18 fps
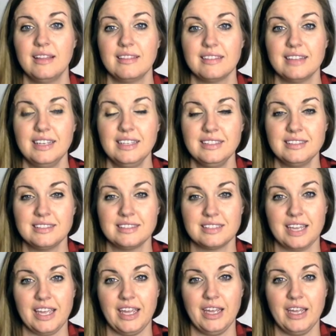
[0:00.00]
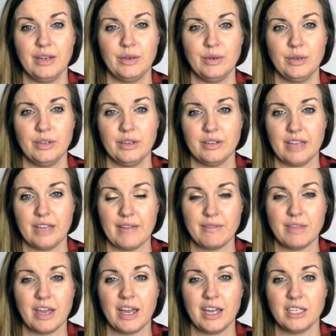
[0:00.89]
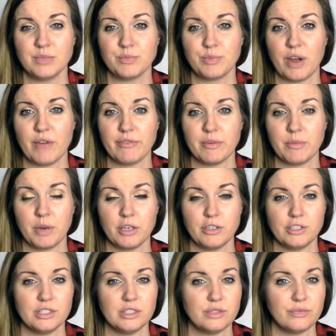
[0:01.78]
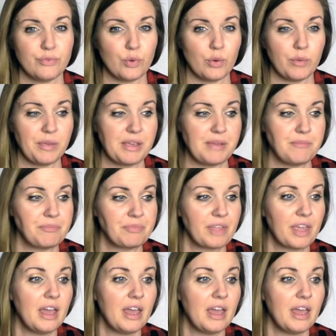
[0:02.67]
list and have the highest profit margins for me.